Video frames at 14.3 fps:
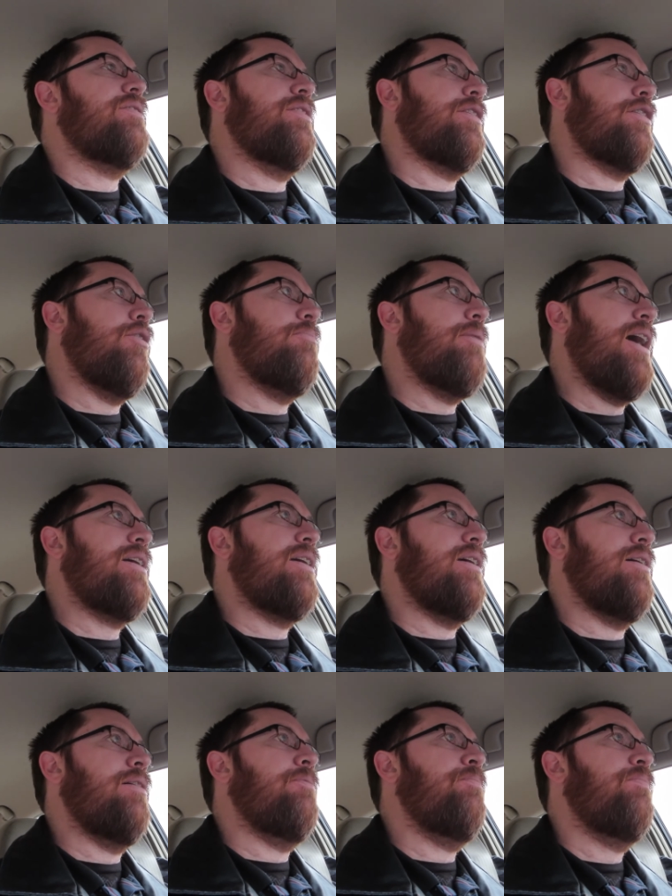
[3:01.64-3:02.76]
and then go back
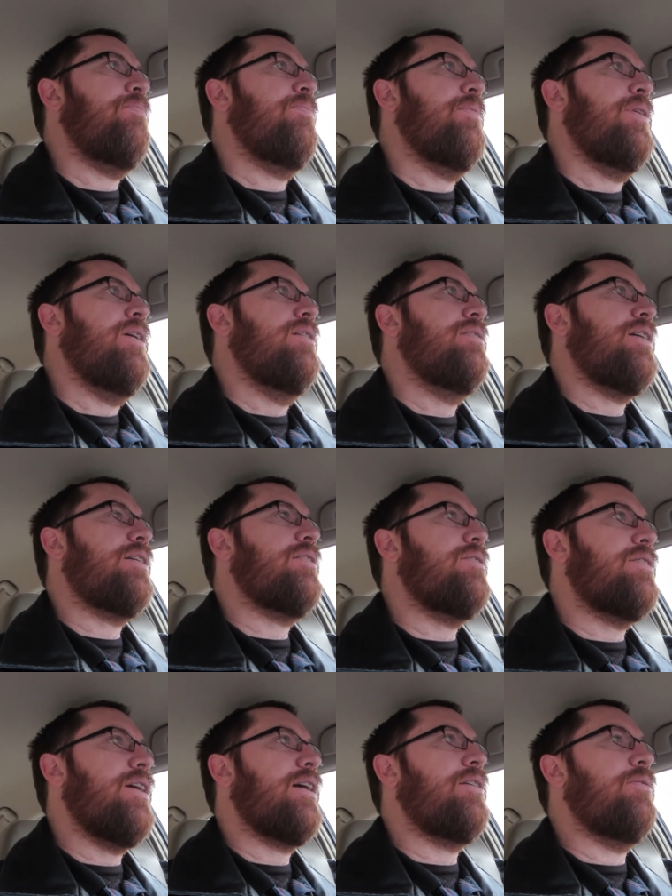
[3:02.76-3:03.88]
in, take the
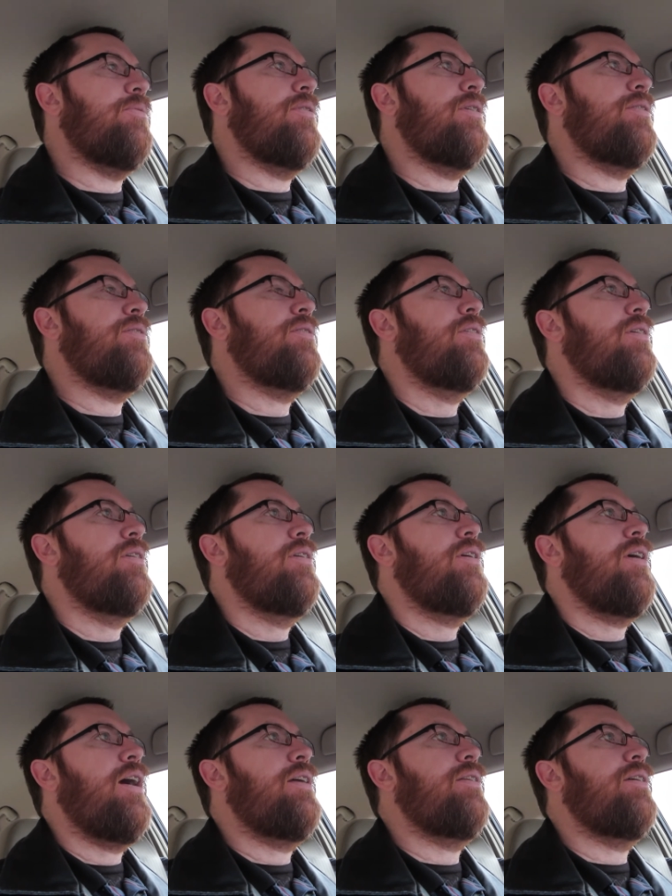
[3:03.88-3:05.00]
second one,
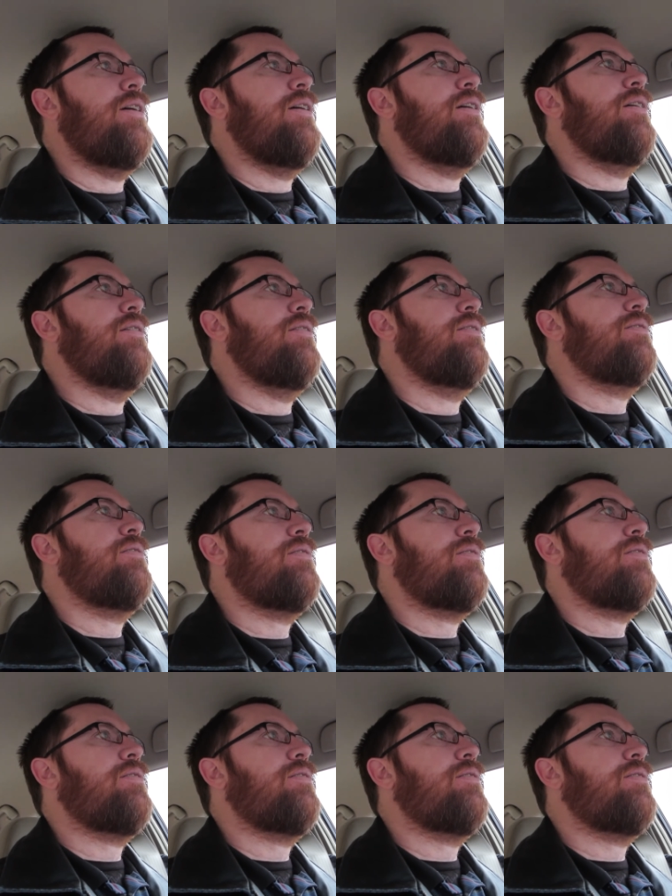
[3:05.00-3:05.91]
and then